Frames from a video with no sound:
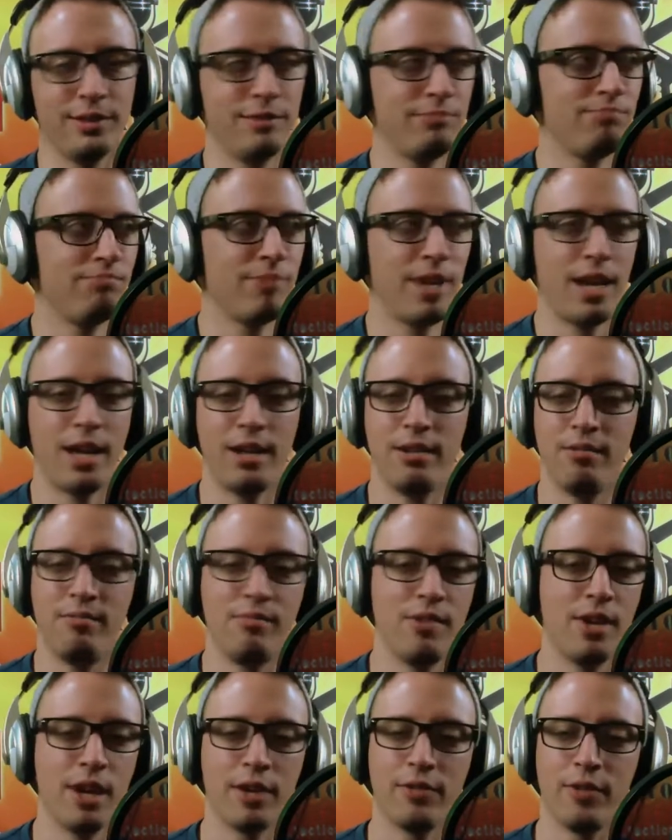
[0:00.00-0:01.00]
And
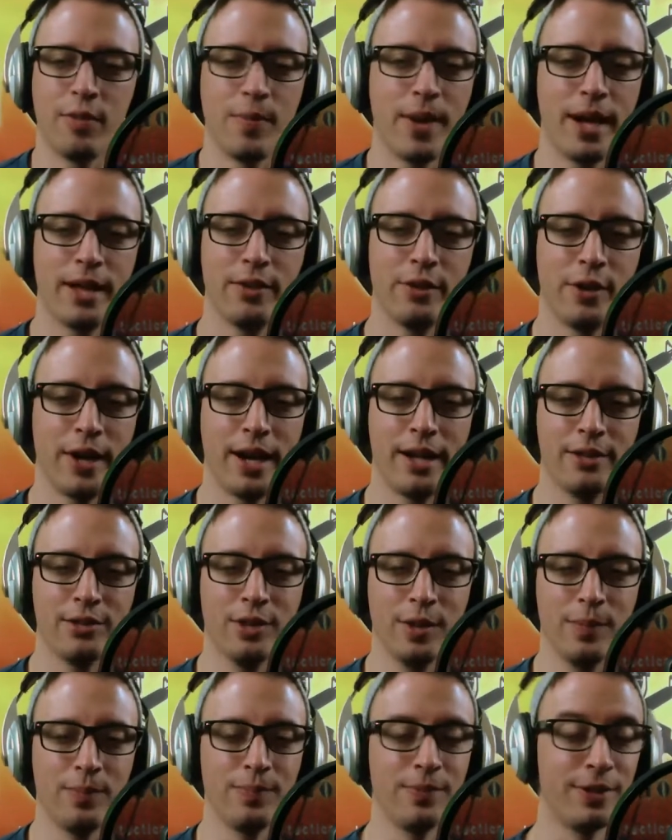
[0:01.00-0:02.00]
none of them had their hands
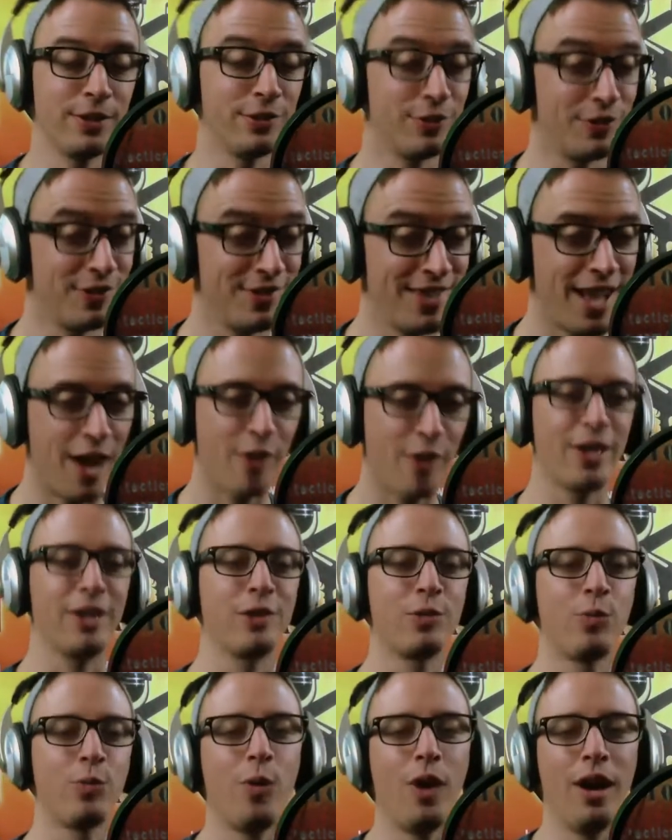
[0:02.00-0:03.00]
up. He goes, now
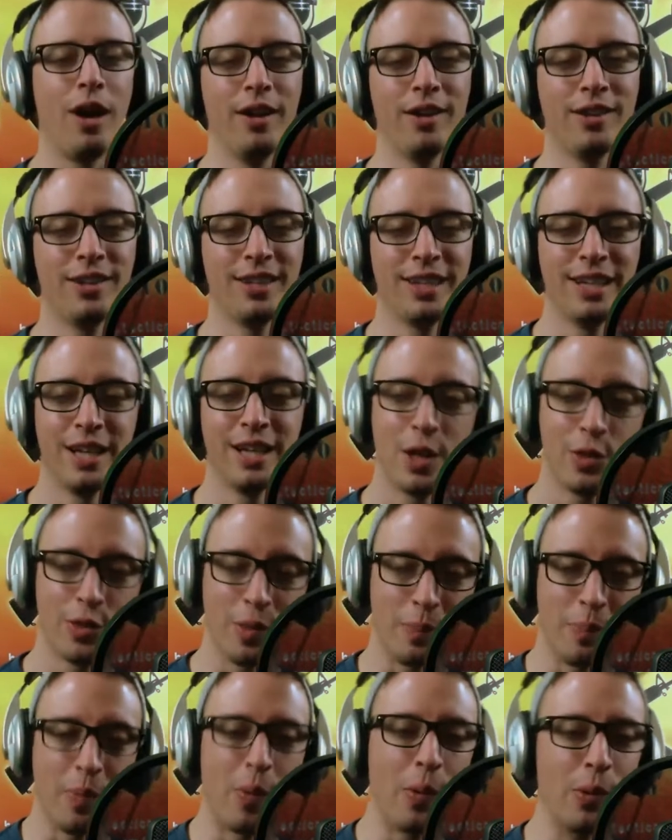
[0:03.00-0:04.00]
guess what?
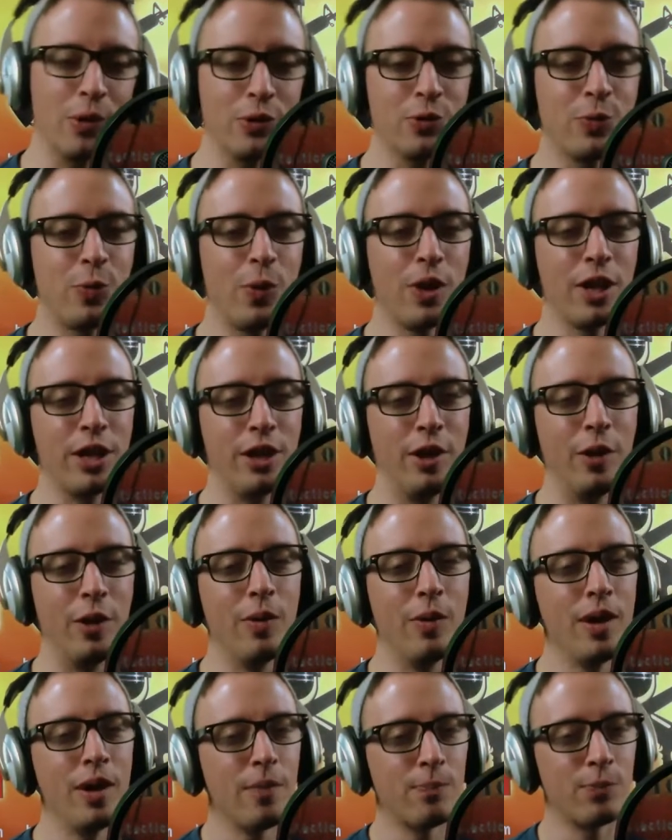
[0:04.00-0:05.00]
The poorest one of
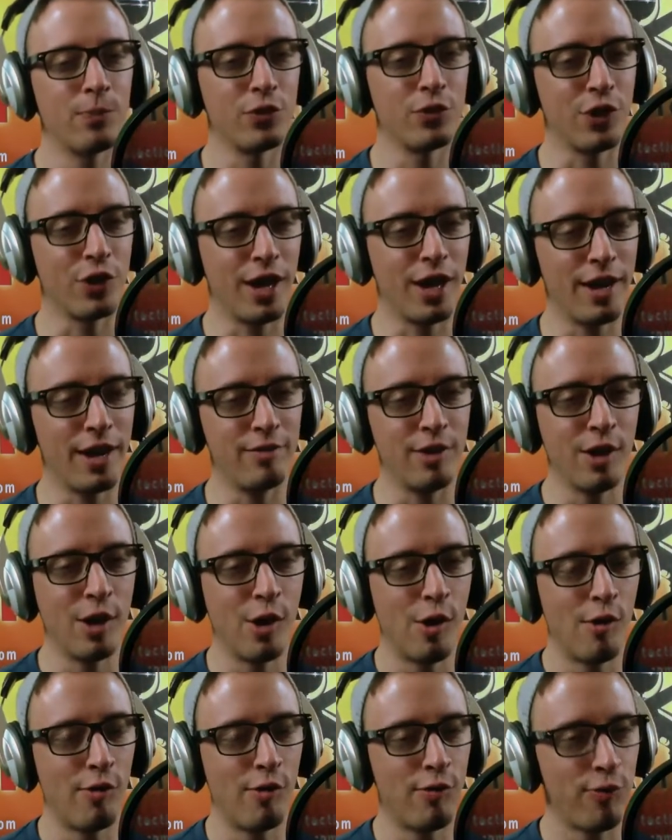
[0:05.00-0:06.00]
you is going to have
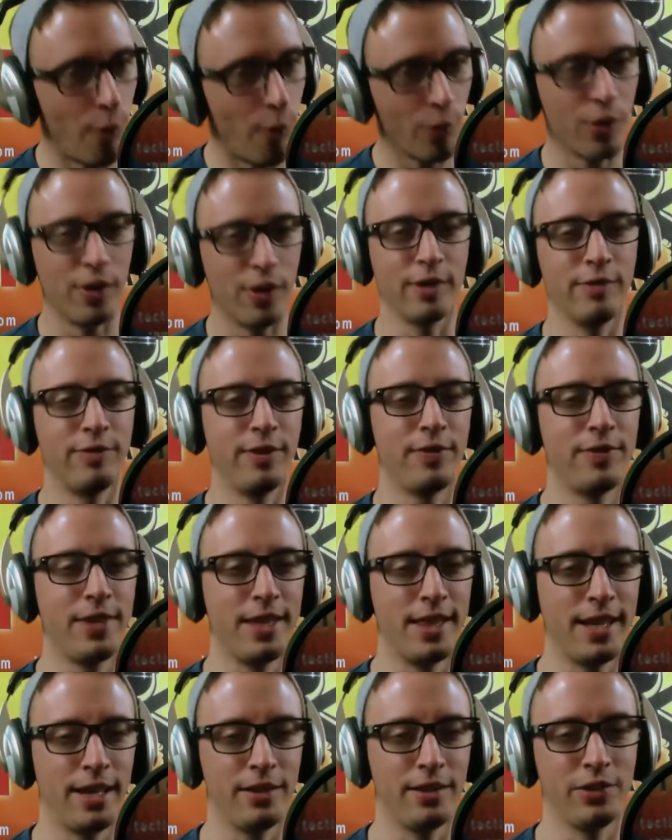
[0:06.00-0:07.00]

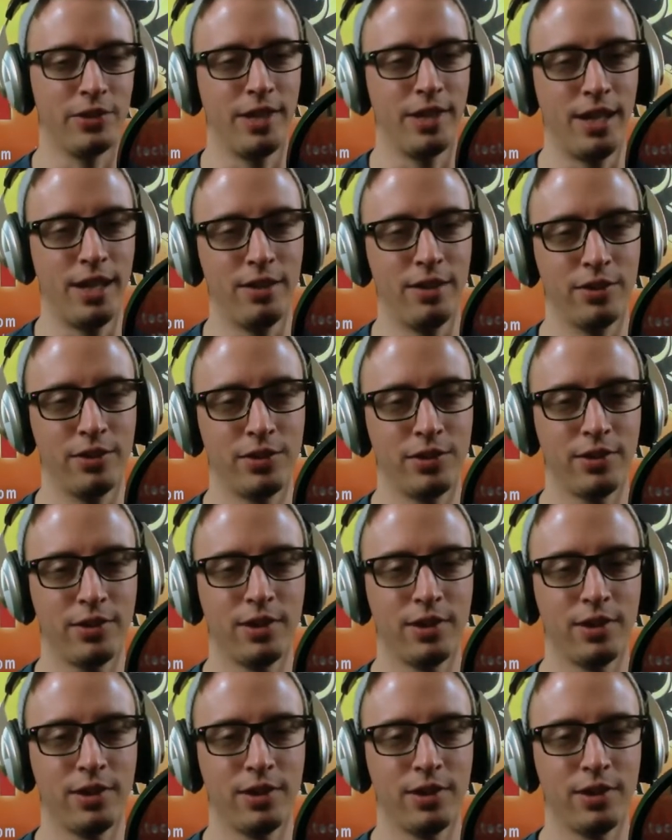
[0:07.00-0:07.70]
$450,000.